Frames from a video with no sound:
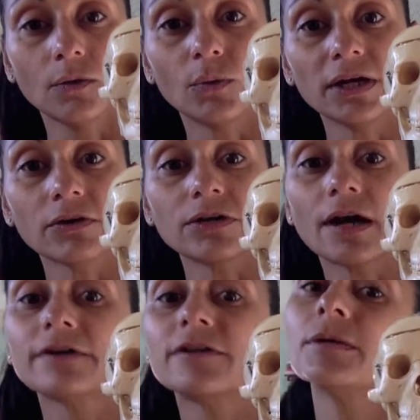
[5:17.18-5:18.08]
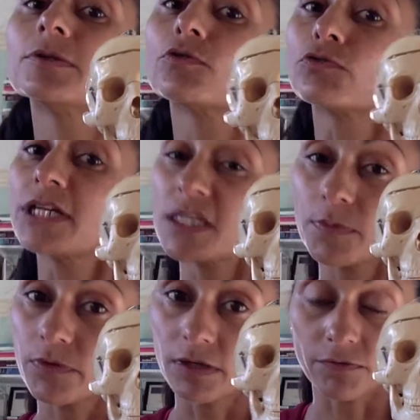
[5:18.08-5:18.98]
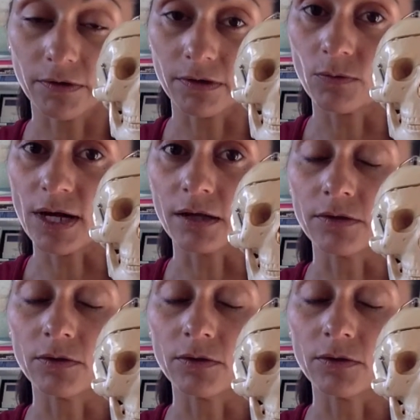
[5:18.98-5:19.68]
we are not going to be able to respirate very well.